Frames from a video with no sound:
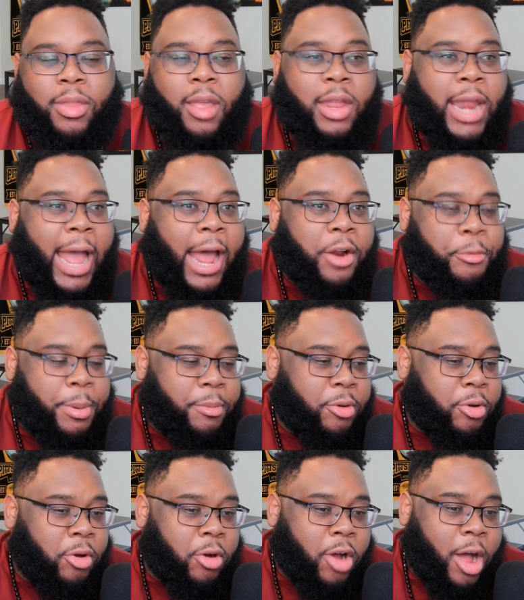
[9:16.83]
Now, I know people
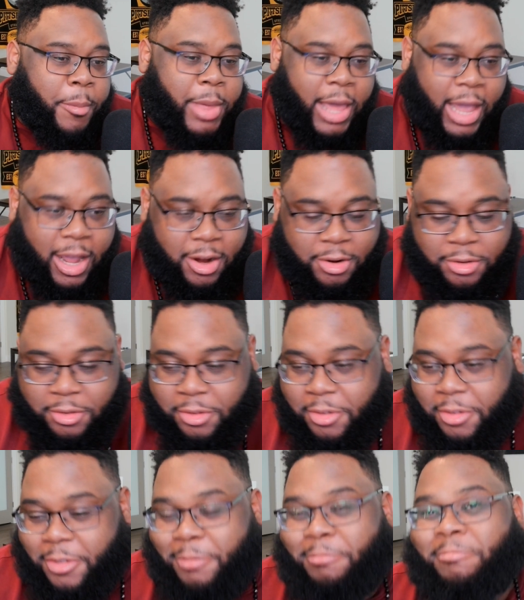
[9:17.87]
are going to call me haters.